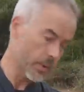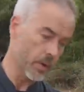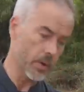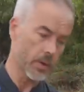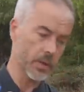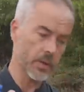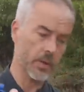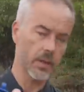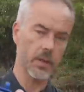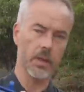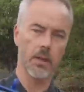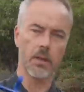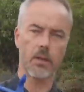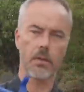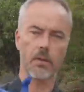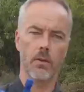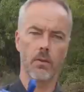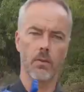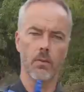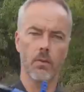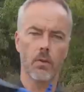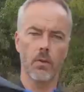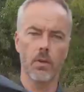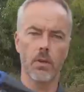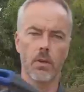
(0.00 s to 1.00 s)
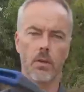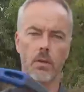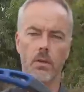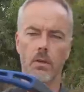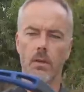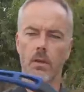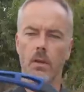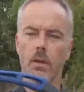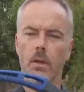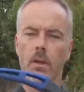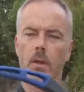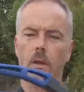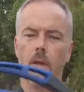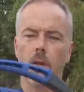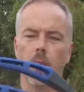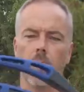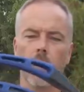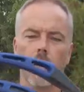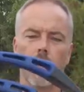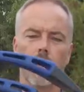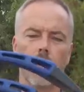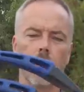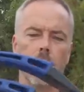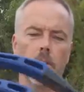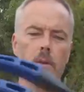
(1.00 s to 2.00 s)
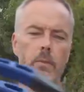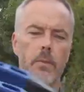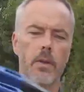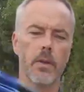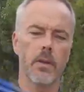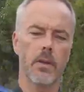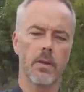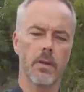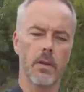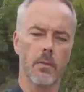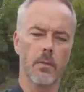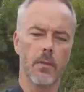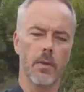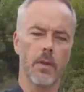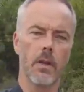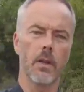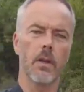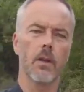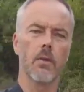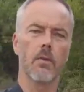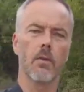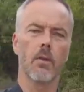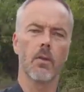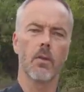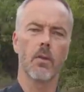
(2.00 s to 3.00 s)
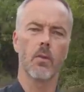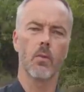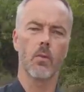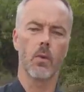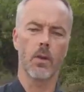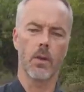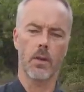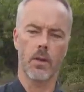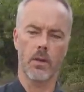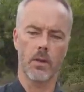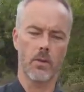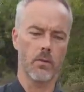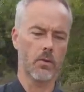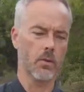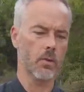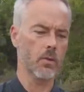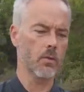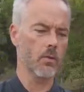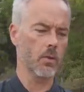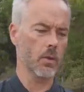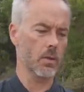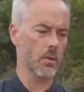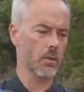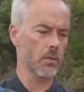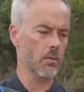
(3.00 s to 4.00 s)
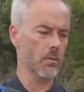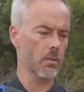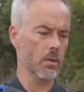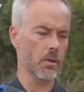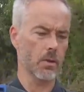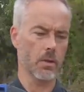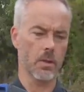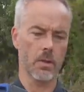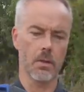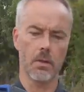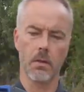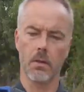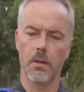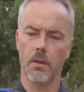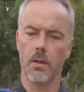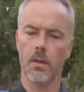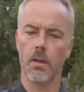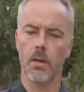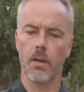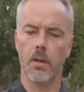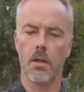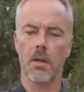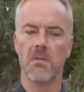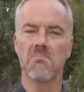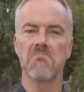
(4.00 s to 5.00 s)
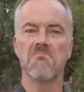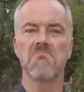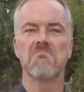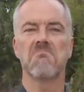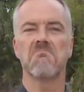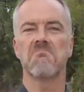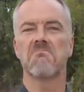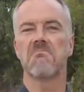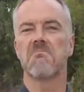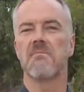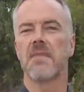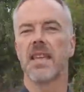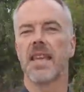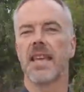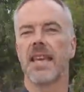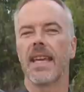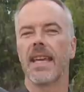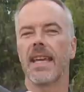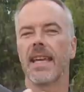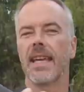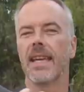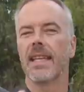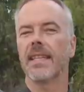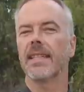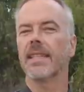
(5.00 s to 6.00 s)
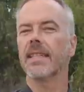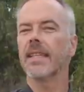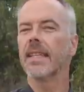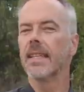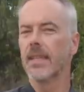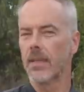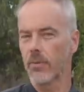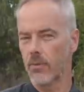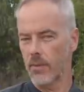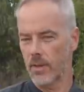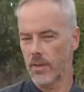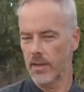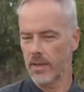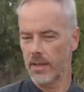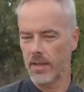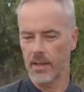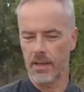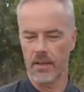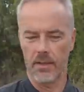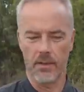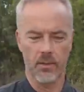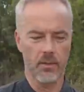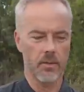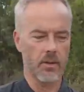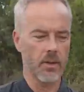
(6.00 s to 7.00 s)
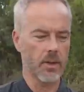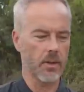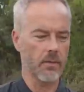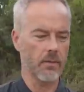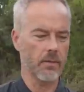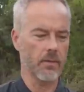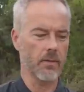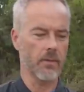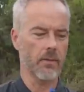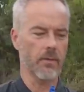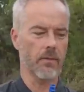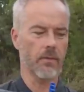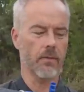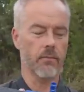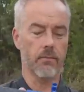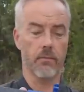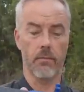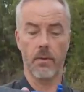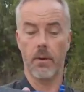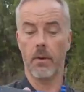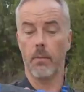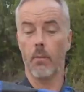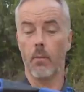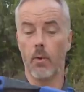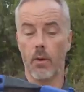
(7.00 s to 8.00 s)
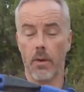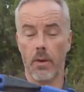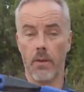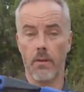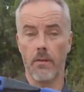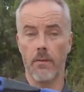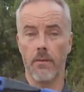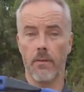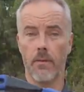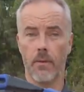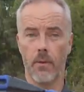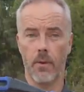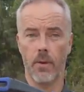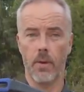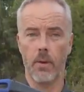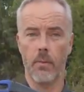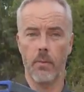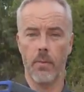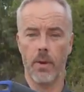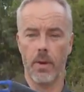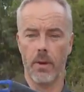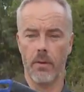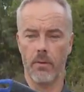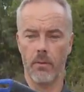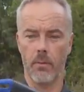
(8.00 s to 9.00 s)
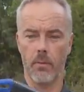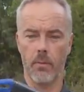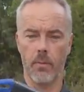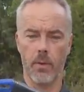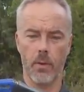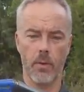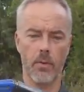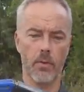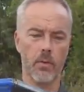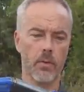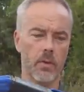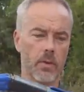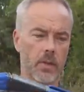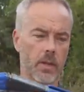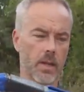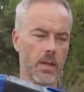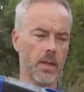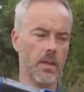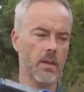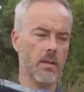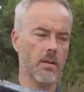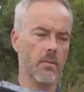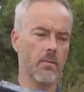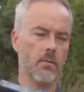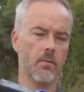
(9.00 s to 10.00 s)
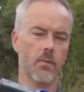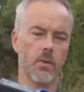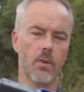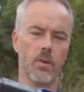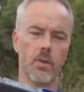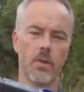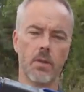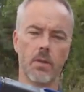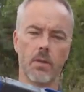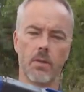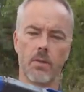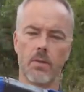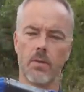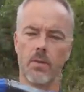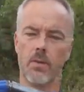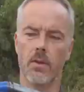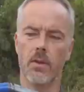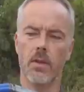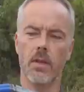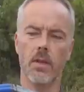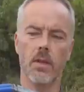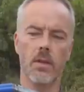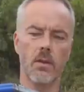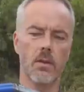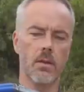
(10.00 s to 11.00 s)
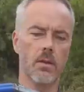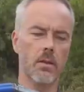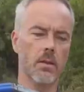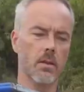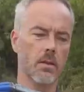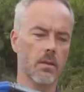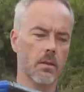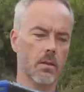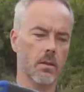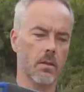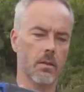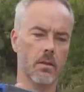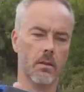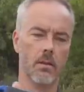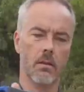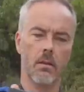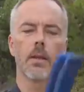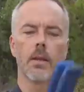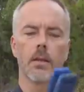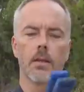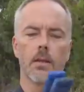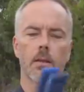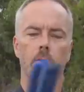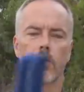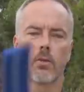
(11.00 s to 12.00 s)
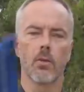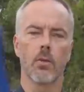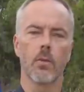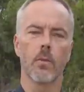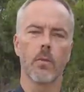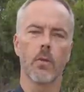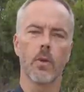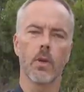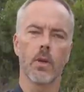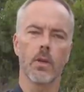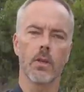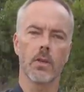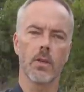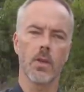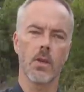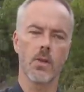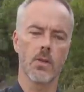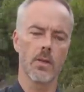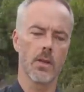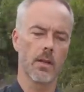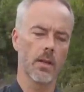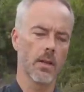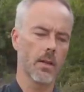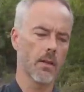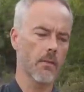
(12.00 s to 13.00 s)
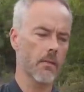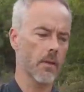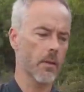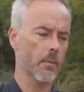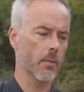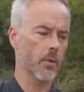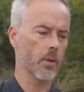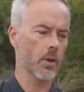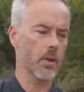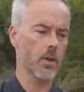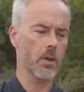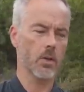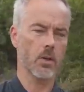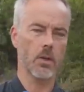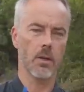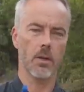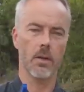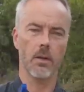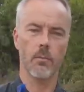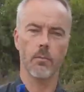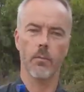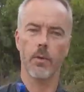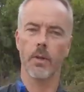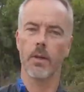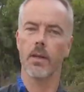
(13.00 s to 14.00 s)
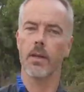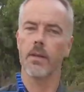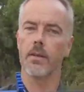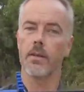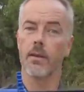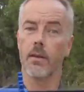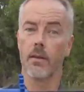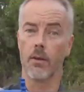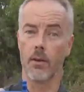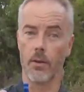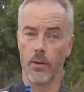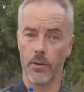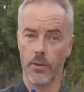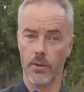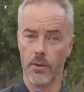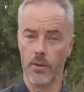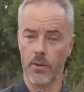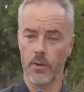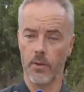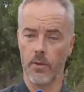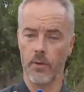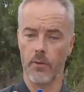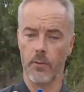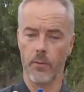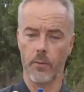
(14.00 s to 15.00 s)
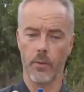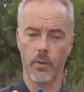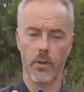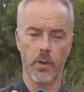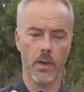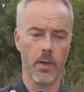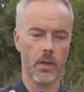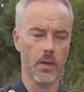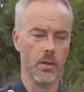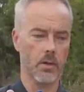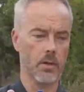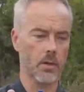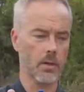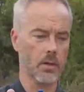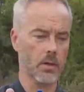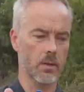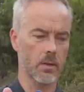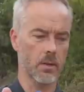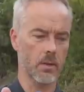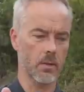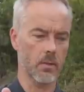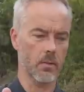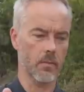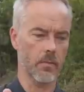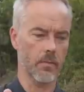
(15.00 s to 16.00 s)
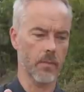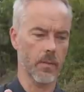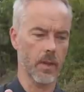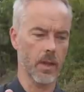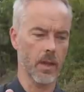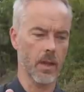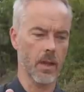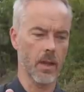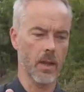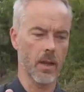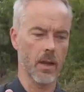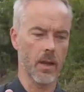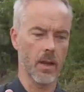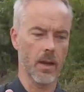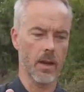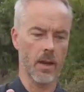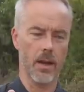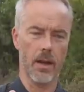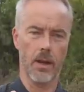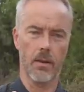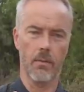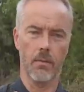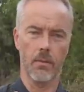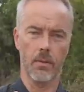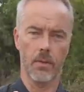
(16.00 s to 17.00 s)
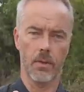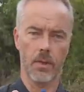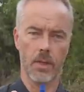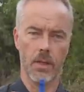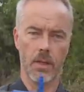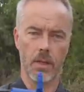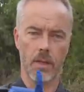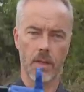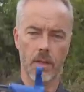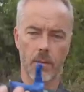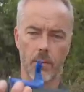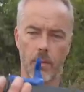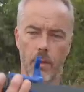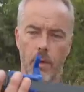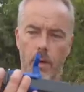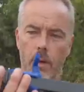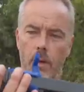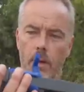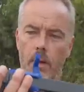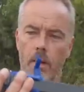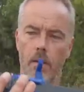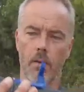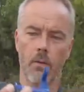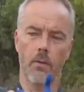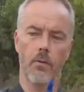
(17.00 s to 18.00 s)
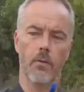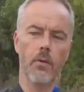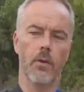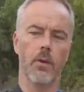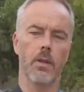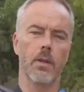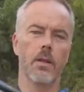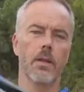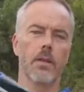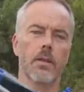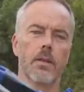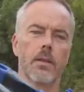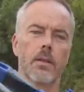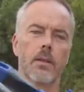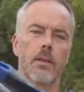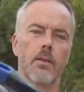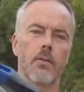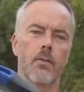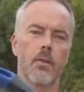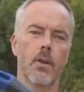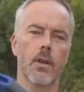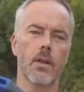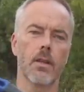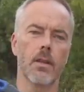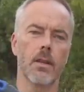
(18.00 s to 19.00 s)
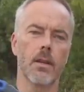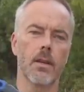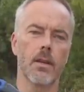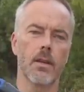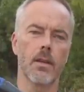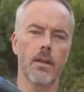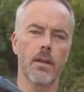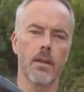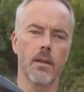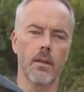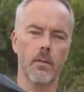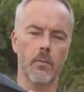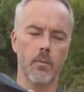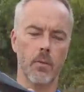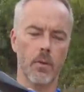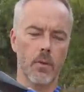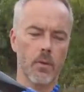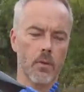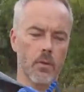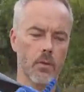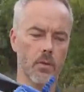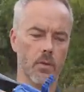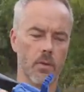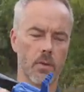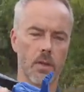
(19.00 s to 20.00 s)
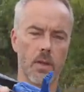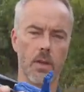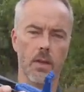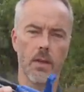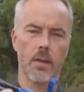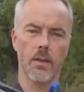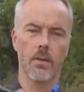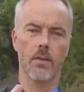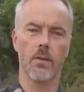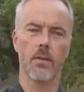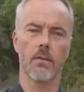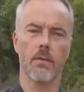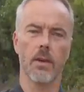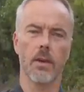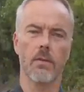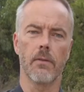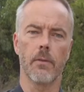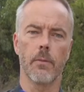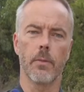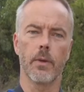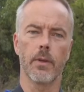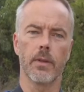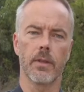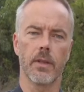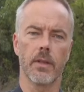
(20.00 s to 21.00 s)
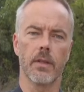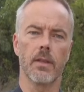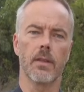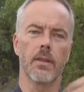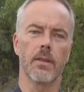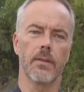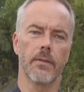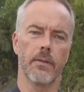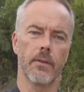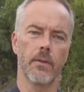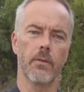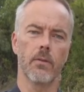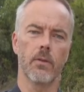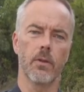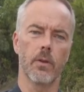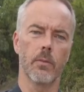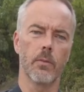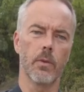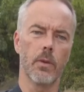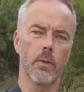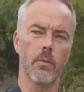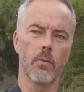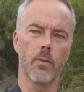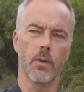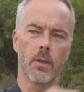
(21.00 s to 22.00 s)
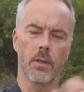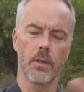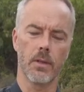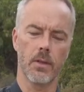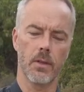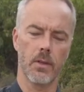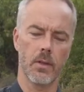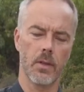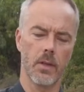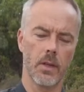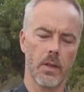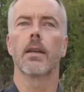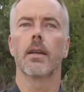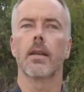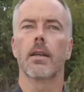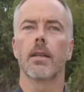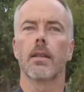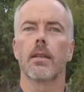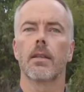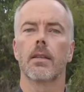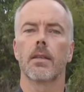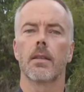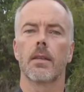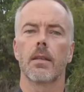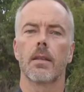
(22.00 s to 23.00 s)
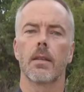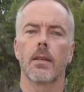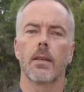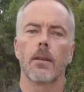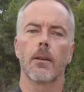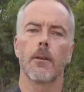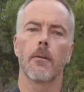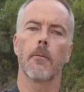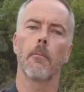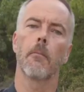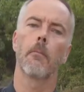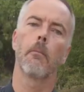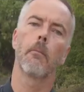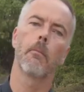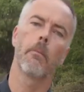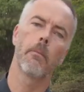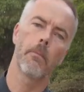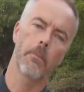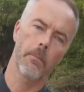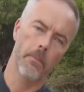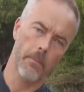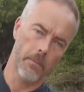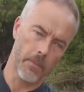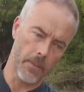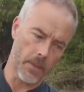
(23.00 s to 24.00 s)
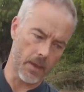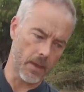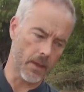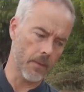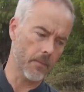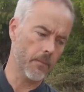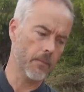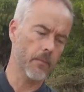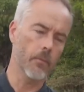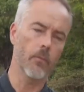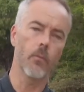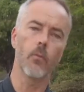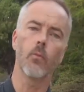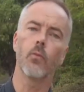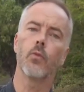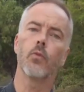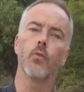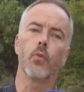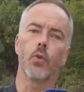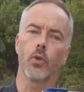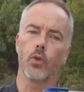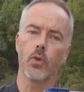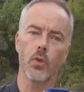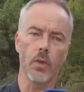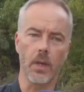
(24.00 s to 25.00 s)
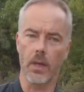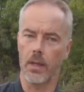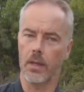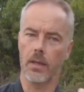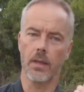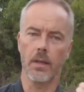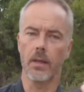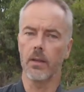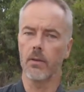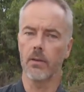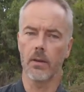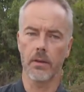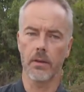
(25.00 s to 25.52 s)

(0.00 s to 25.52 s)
parts included will be something around $100 US, and I think it's interesting. So you have a more than 40 pound bow takedown, which does 30 inches. Does the job, works, has a little vibration, but has a lot of potential. So I would say, Espen, go for it. It's a great idea, because the other survival bows are these foldable ones. And yeah, what you get, and